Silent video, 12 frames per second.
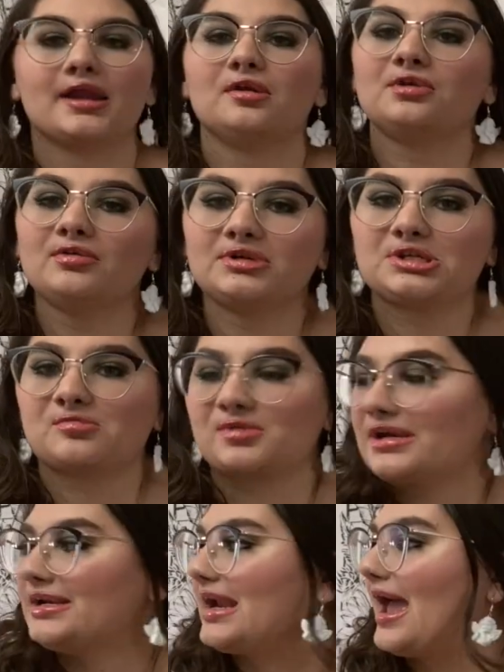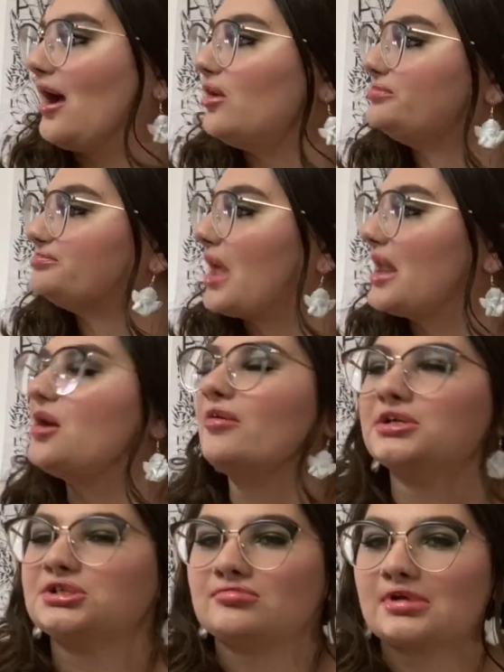don't know what to read now. I know
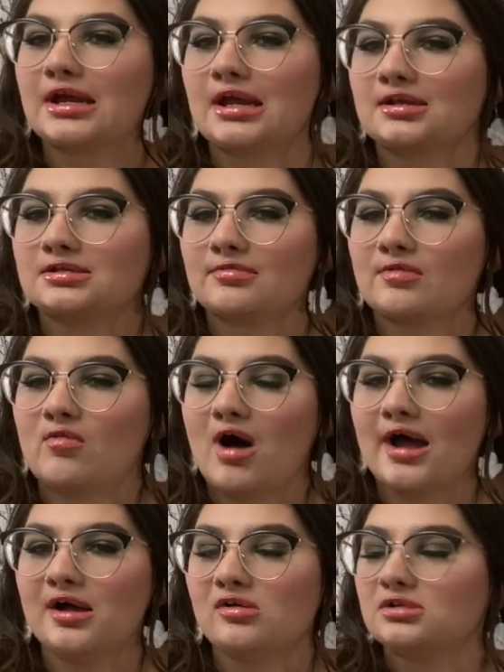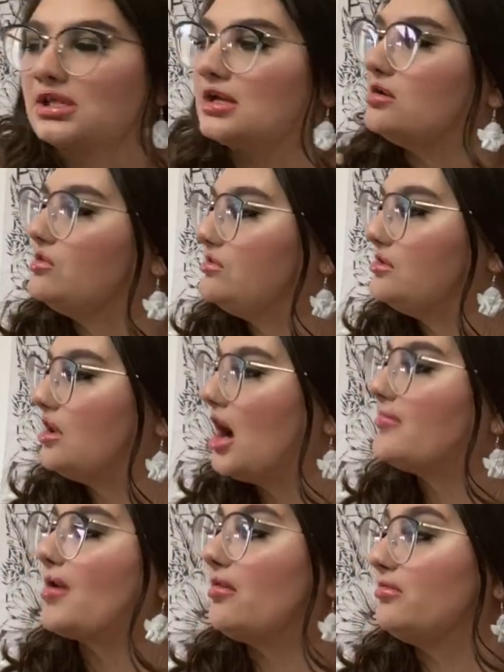I should read Kings of the Wild.
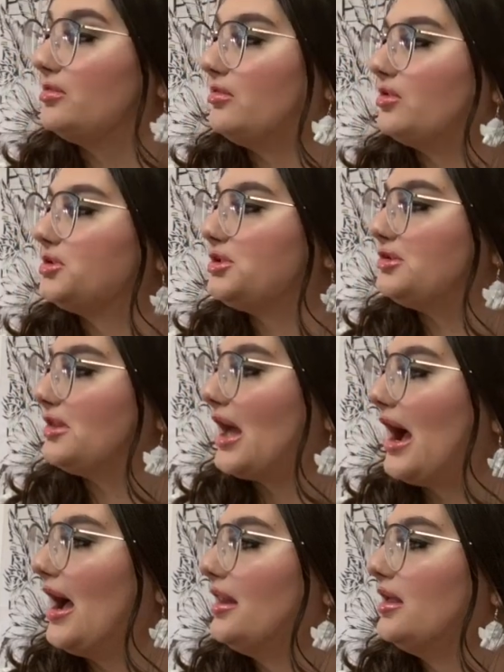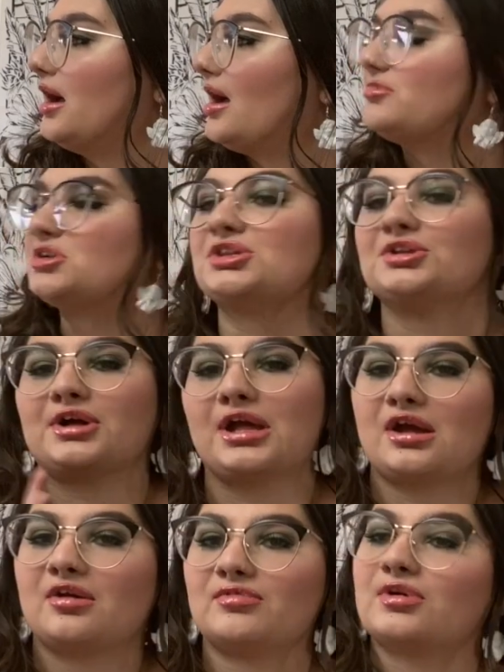I probably will do that. I'm just
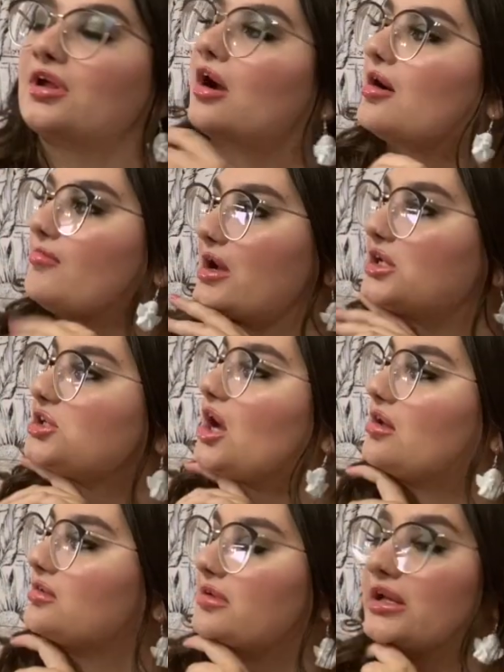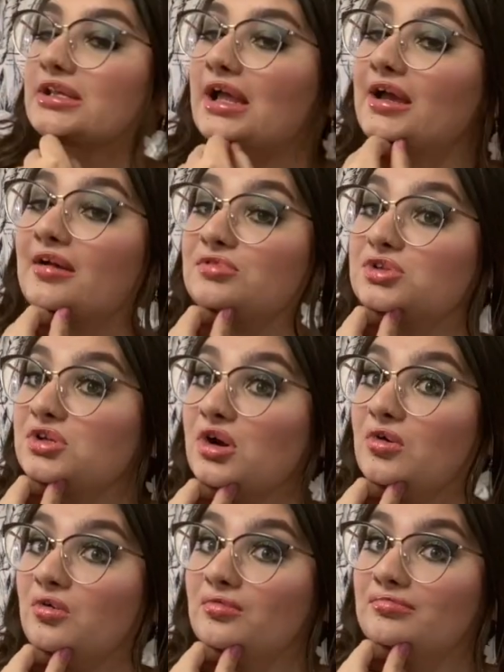looking over there at my shelves because I have
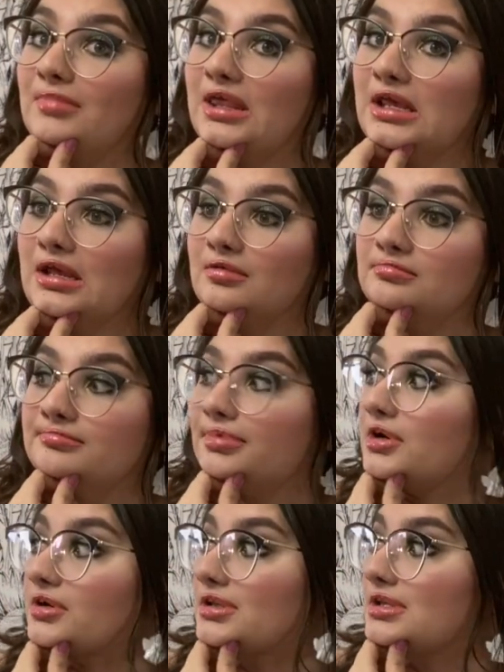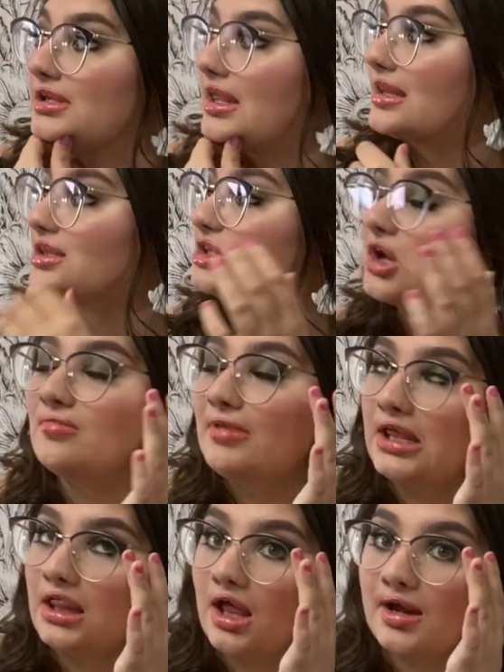so many books and so
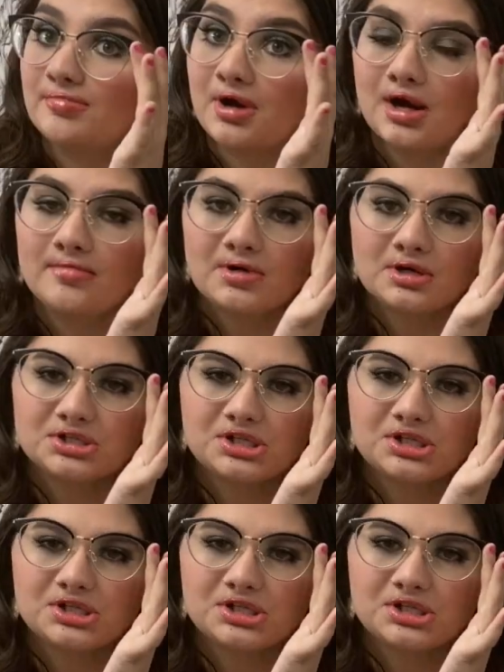many library books